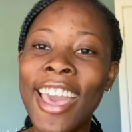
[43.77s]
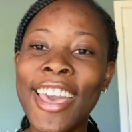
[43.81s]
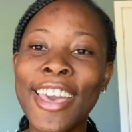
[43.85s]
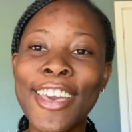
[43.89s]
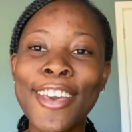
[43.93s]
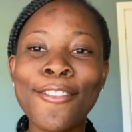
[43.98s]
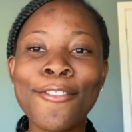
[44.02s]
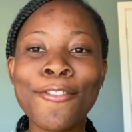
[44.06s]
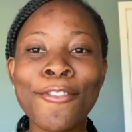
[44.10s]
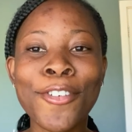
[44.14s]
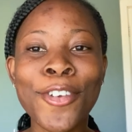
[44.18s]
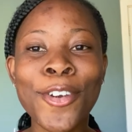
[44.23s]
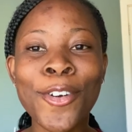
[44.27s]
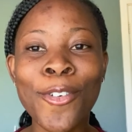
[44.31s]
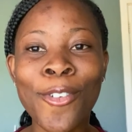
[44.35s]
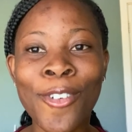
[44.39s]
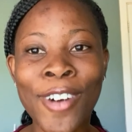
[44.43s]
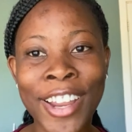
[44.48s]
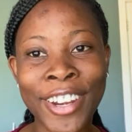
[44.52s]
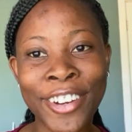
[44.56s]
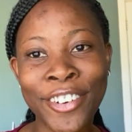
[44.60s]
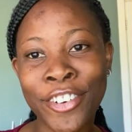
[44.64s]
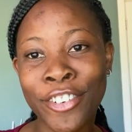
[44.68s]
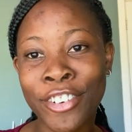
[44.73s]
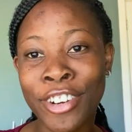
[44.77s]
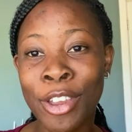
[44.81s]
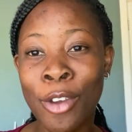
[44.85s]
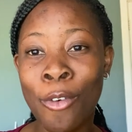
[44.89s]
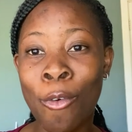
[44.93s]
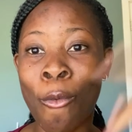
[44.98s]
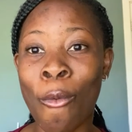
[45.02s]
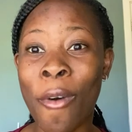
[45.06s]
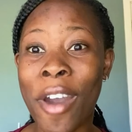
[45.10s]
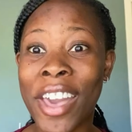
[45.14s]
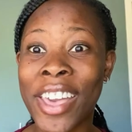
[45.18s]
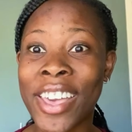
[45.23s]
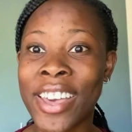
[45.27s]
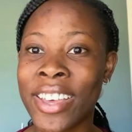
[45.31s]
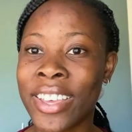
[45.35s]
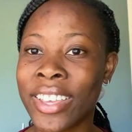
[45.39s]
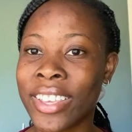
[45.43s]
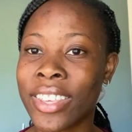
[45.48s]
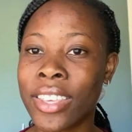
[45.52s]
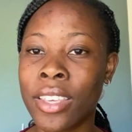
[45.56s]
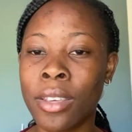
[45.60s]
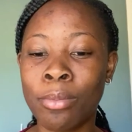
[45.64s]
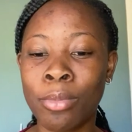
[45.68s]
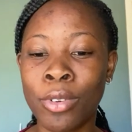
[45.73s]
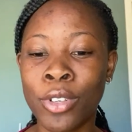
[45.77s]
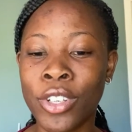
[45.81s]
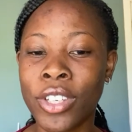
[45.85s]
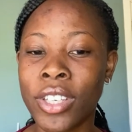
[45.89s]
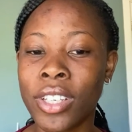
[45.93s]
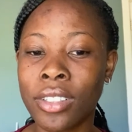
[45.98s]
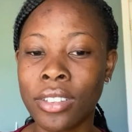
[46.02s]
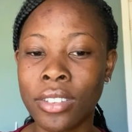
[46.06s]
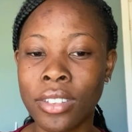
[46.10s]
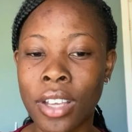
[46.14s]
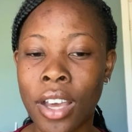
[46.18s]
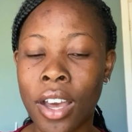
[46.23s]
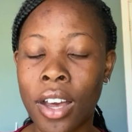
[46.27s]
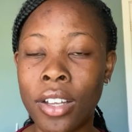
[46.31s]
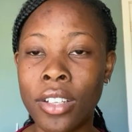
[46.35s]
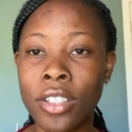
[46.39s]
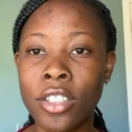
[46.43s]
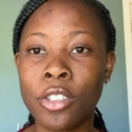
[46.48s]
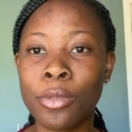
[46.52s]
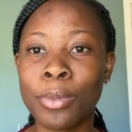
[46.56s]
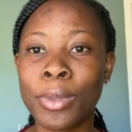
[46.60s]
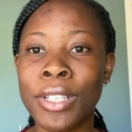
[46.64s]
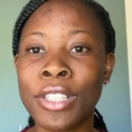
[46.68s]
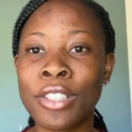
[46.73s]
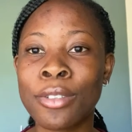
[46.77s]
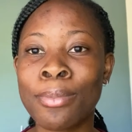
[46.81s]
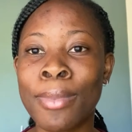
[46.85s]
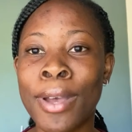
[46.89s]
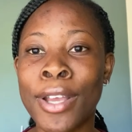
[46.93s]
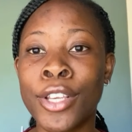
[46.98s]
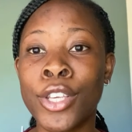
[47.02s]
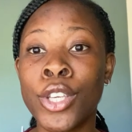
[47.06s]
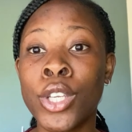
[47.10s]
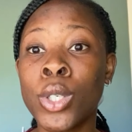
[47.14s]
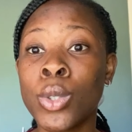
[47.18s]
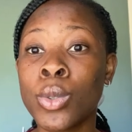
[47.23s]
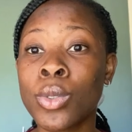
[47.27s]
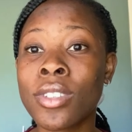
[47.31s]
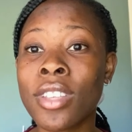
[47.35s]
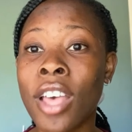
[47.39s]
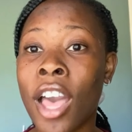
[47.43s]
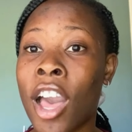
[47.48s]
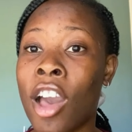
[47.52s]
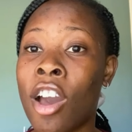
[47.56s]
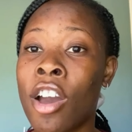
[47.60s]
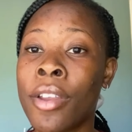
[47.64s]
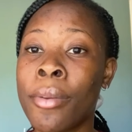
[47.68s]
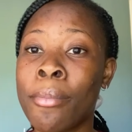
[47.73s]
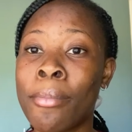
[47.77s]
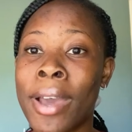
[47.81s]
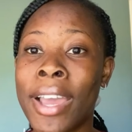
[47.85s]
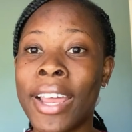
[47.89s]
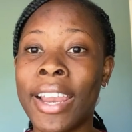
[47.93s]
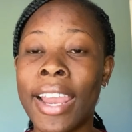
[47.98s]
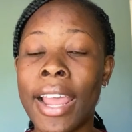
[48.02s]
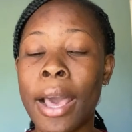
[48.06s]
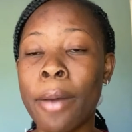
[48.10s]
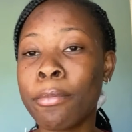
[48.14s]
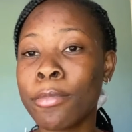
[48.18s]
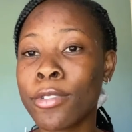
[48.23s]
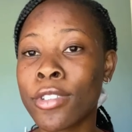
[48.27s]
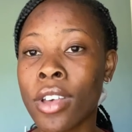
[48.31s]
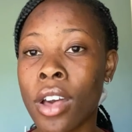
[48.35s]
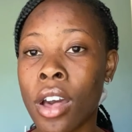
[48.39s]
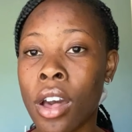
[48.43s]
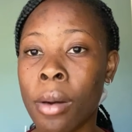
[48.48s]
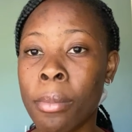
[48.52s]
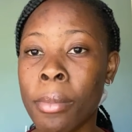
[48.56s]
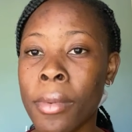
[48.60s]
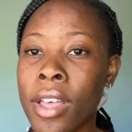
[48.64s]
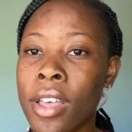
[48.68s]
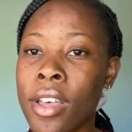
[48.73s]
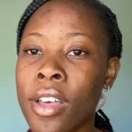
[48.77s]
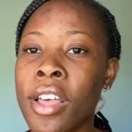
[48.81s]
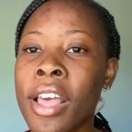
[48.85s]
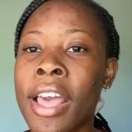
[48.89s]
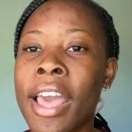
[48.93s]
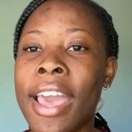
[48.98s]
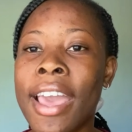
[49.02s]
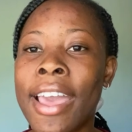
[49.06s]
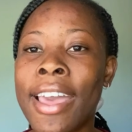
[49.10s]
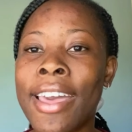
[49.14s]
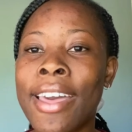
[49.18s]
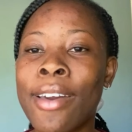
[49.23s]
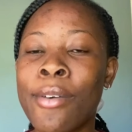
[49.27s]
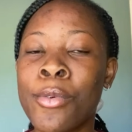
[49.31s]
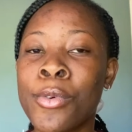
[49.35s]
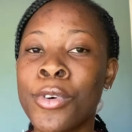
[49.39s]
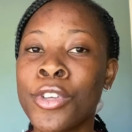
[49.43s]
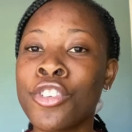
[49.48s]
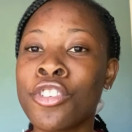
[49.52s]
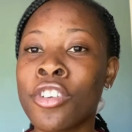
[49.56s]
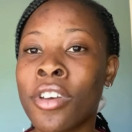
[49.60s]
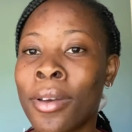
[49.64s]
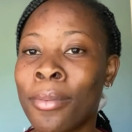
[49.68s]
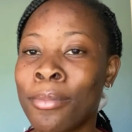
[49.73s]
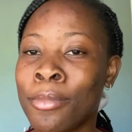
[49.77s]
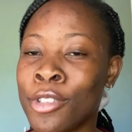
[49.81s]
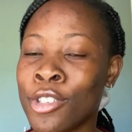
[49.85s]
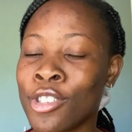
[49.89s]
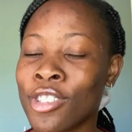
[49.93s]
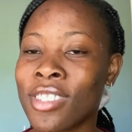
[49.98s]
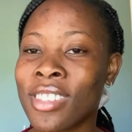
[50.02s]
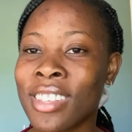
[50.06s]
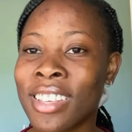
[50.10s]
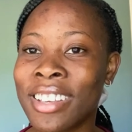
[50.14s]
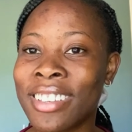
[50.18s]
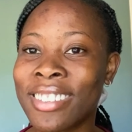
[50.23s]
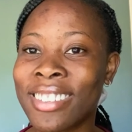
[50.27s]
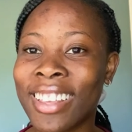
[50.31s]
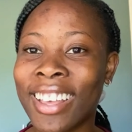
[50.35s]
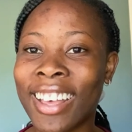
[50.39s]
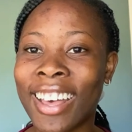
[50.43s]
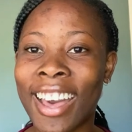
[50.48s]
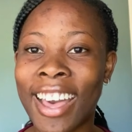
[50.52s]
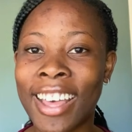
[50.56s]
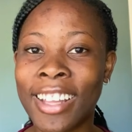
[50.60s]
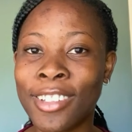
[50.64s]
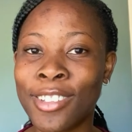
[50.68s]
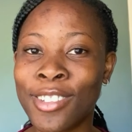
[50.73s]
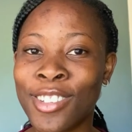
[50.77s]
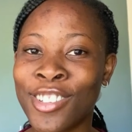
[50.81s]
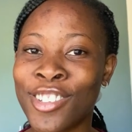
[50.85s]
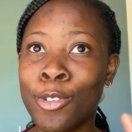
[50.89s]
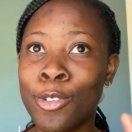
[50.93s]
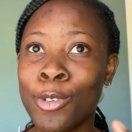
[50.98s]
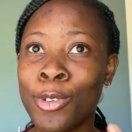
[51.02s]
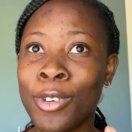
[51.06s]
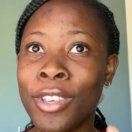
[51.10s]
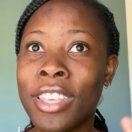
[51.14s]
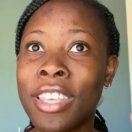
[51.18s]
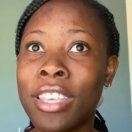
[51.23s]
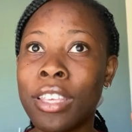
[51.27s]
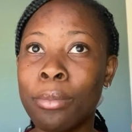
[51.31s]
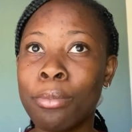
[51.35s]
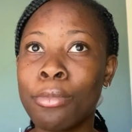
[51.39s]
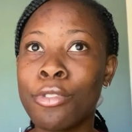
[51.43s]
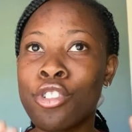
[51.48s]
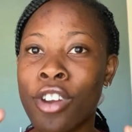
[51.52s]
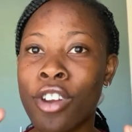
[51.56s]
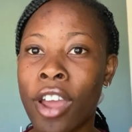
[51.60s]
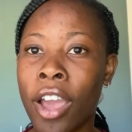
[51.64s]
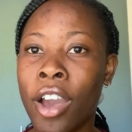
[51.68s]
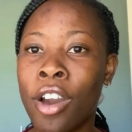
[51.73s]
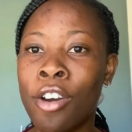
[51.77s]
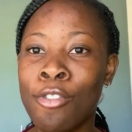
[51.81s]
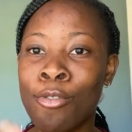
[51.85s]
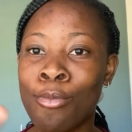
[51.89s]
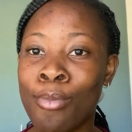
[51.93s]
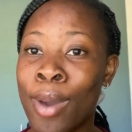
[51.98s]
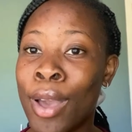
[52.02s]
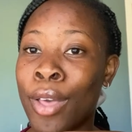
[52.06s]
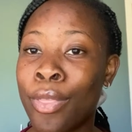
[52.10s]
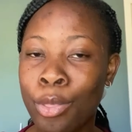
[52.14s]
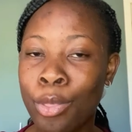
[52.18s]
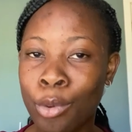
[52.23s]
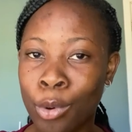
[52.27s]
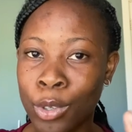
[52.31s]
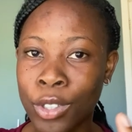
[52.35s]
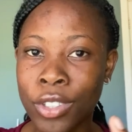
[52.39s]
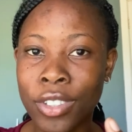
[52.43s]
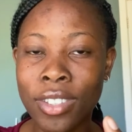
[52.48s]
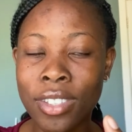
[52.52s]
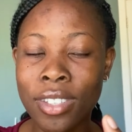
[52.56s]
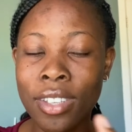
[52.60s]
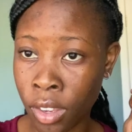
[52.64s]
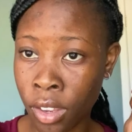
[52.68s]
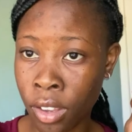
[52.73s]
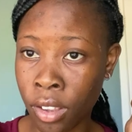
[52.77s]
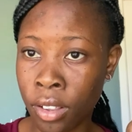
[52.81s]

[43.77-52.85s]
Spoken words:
If you're wondering why I keep looking down, it's because my notes are on my laptop, which I'm using as a guide to keep track of my thoughts.